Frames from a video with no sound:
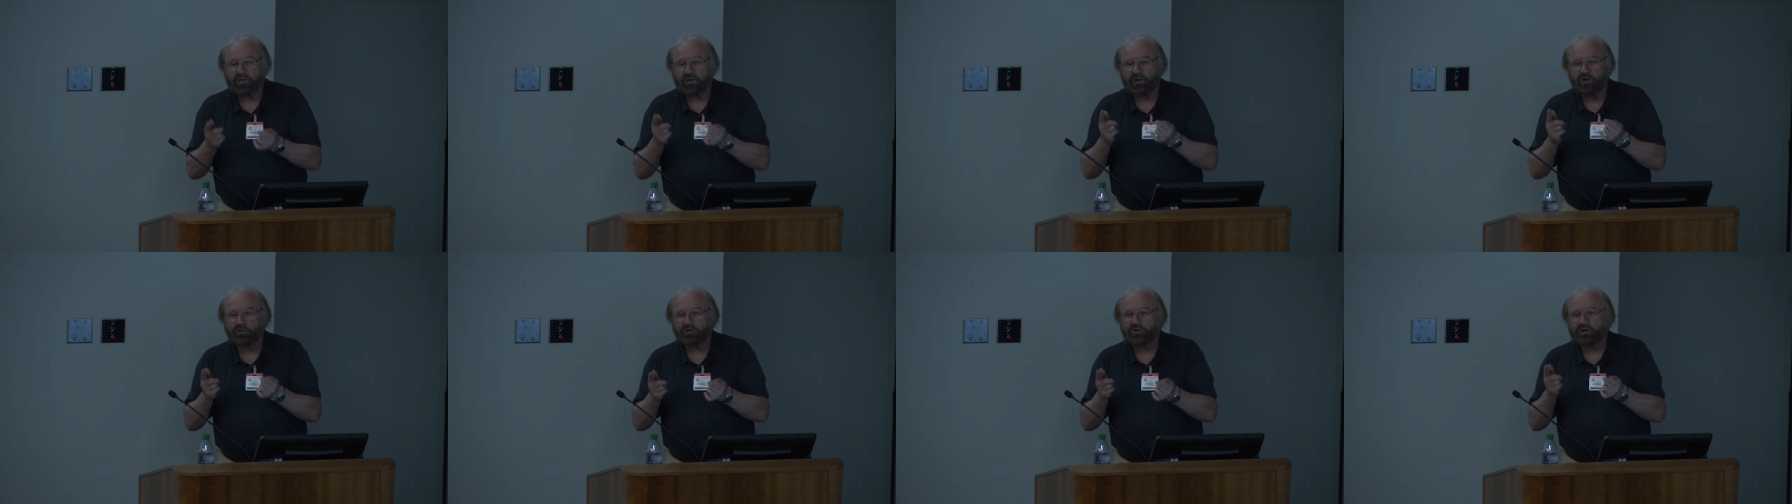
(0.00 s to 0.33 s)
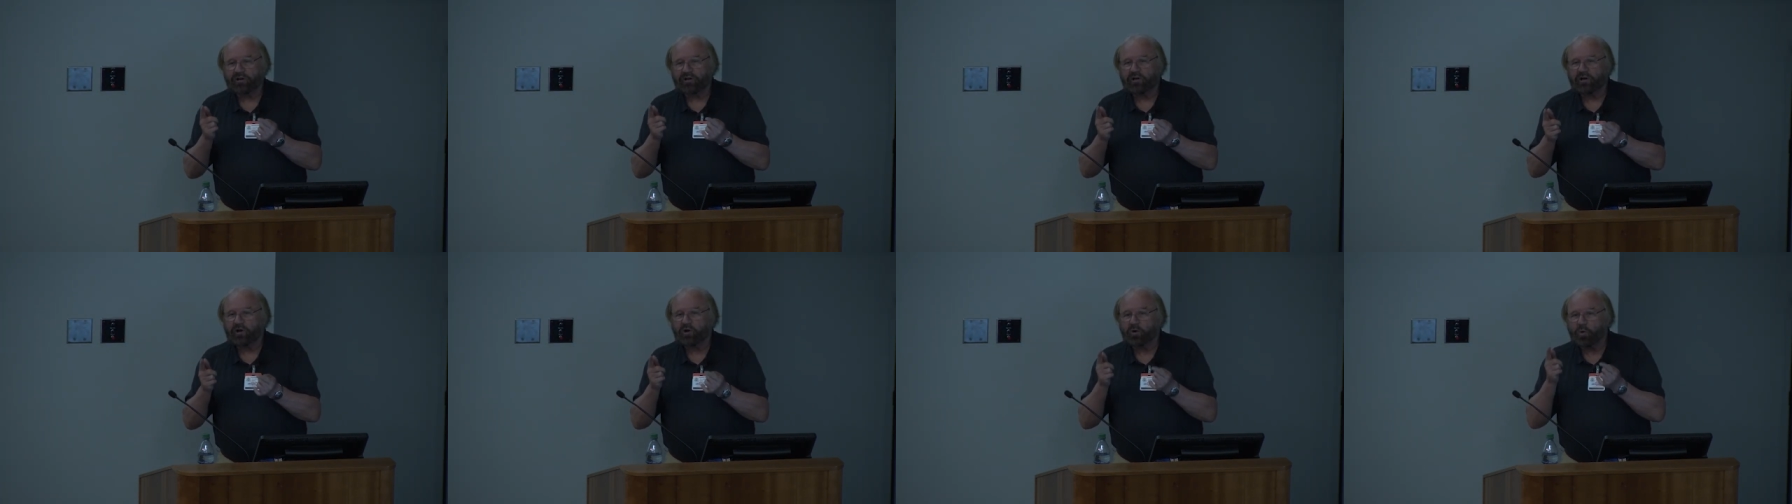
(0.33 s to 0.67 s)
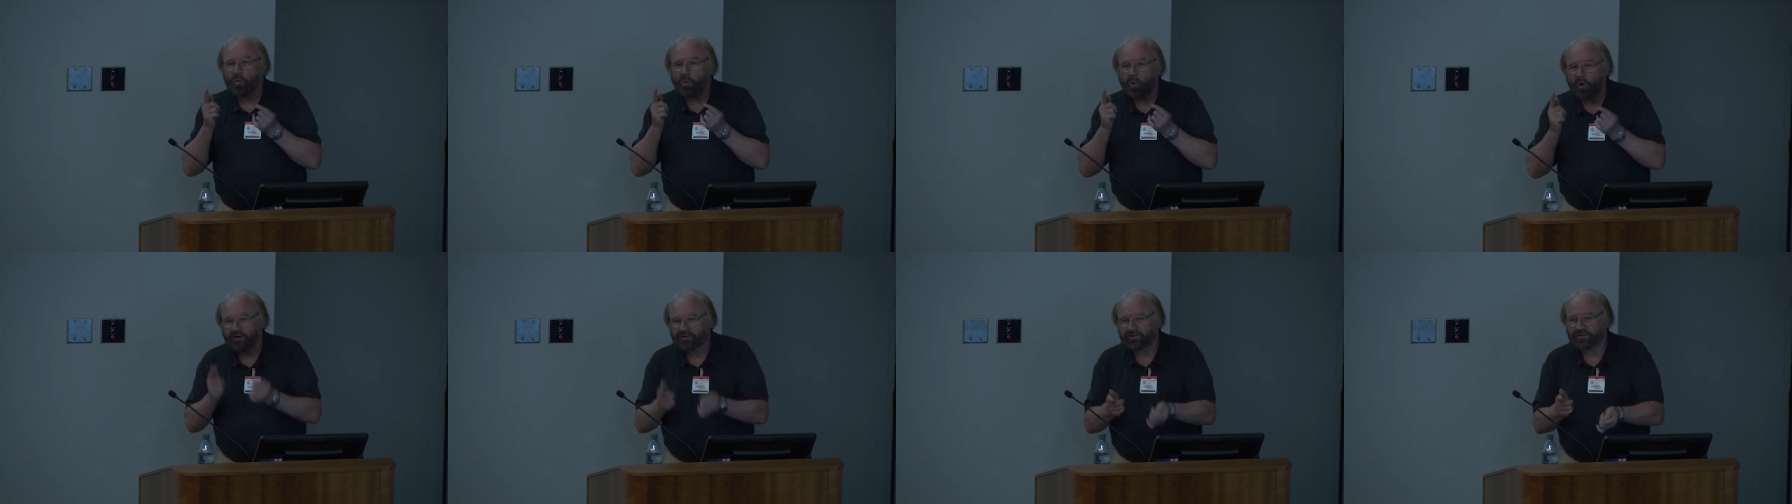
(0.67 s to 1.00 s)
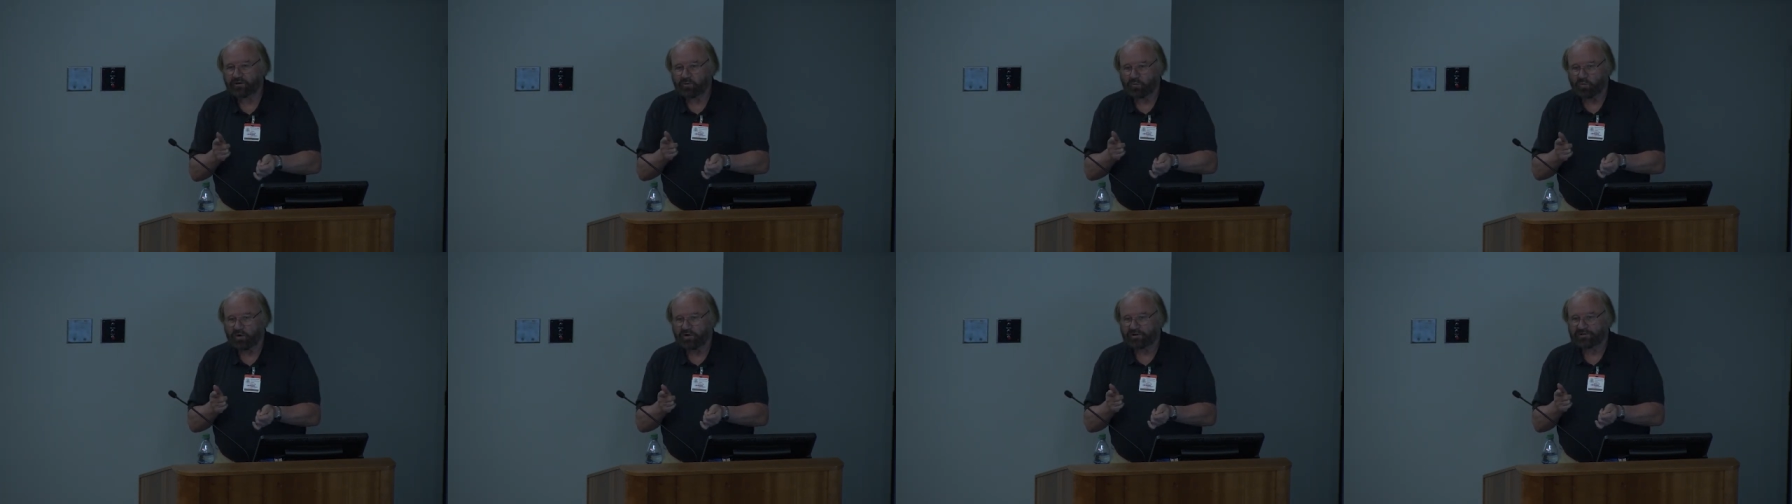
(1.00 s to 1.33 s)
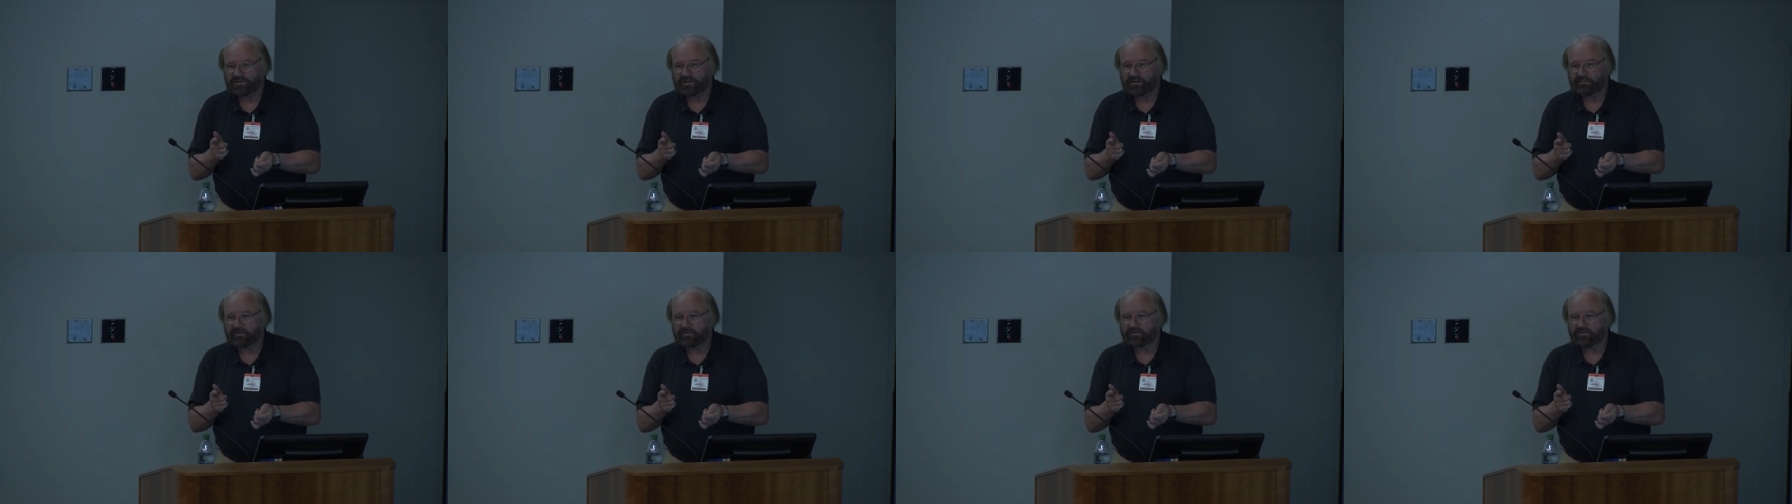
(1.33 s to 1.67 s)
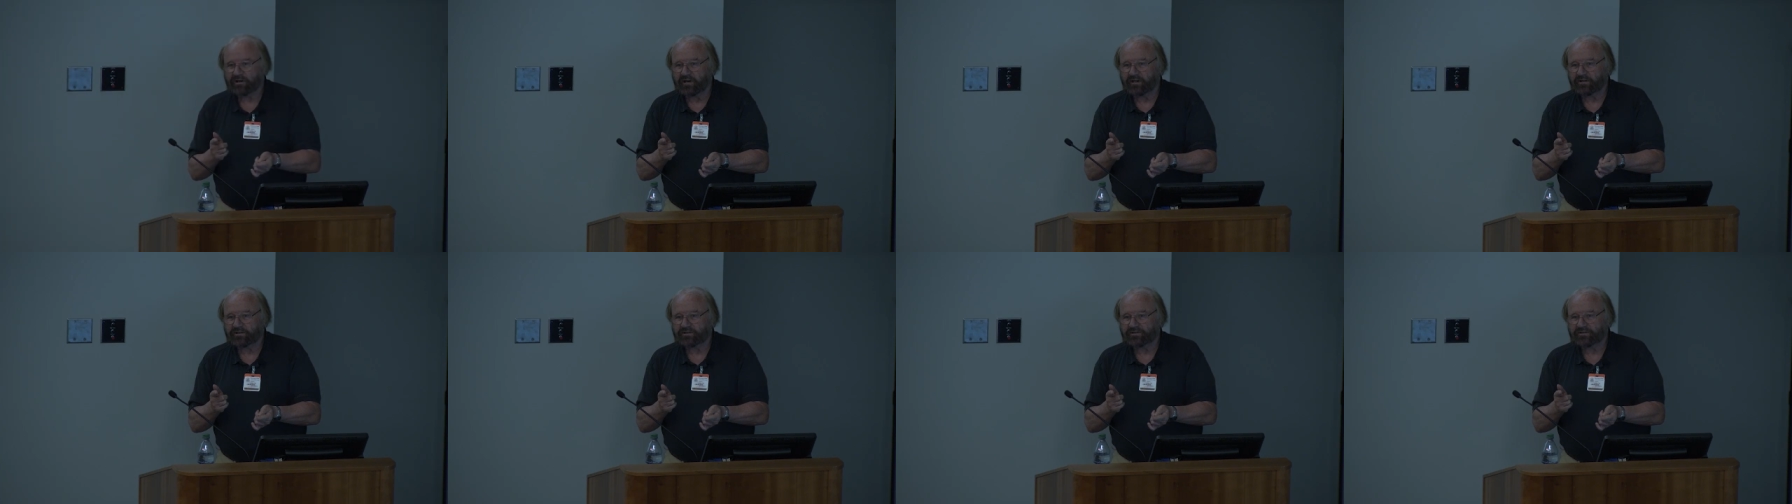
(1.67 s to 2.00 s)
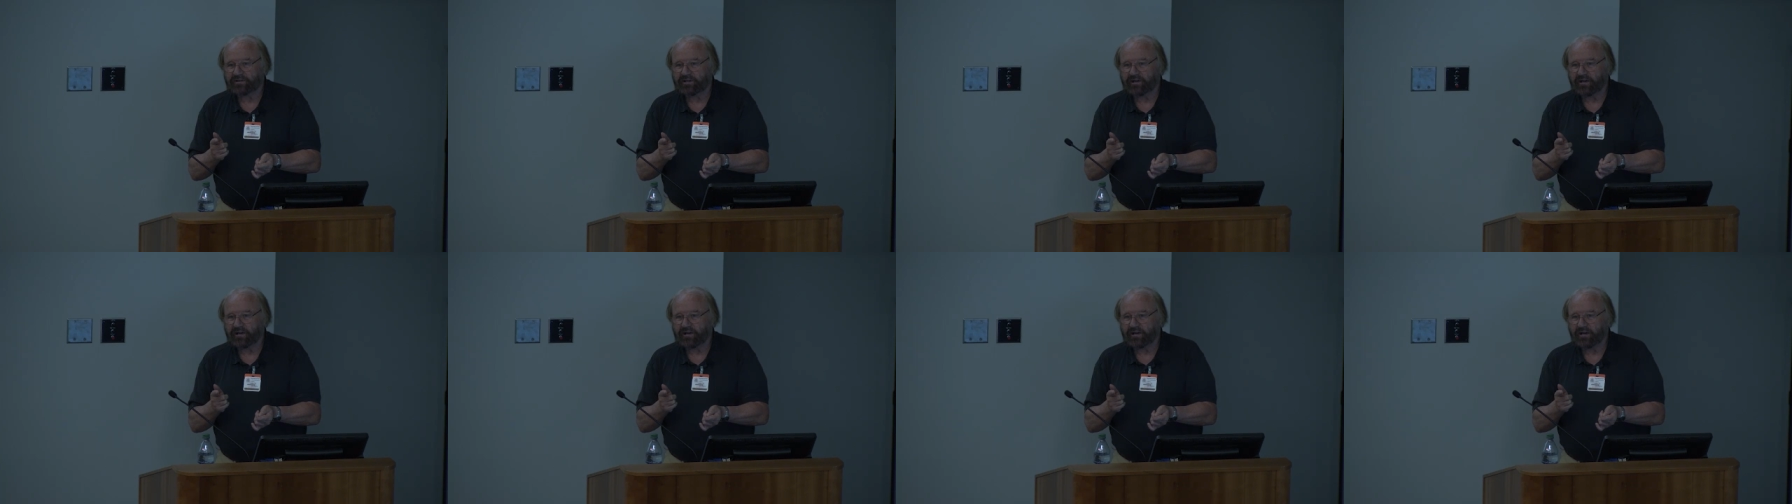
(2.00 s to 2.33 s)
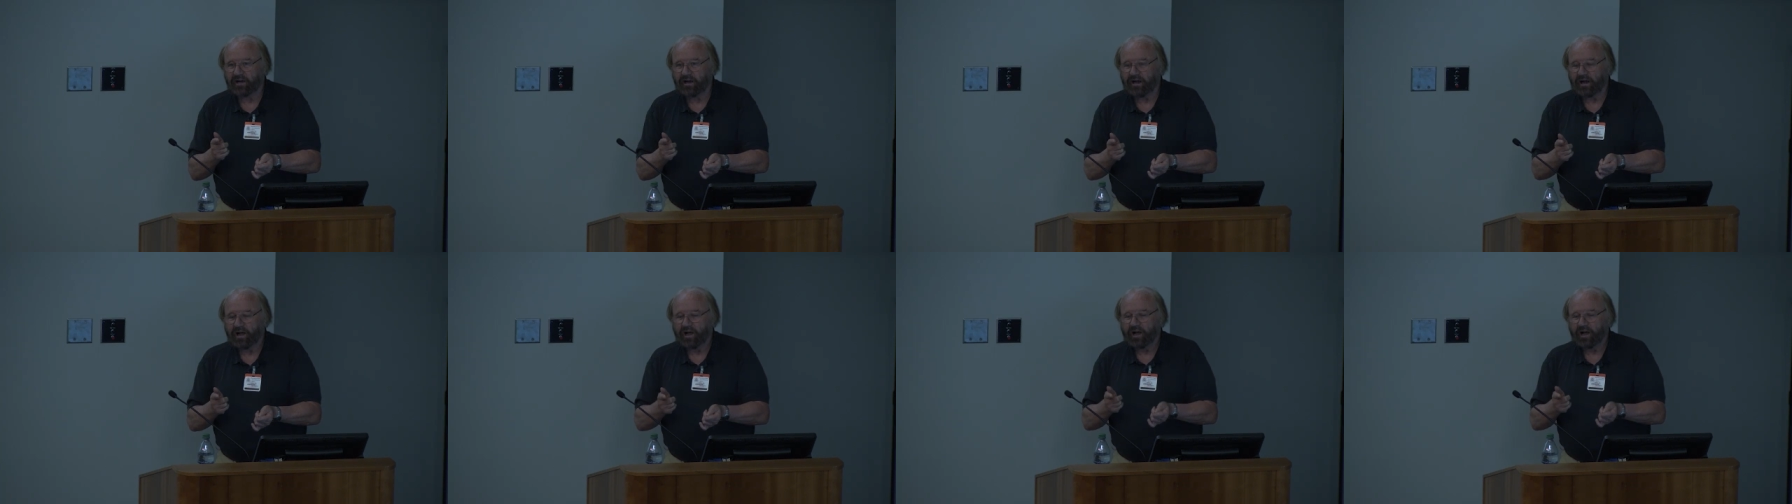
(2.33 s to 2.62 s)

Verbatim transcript: they already know what it was they were trying to say.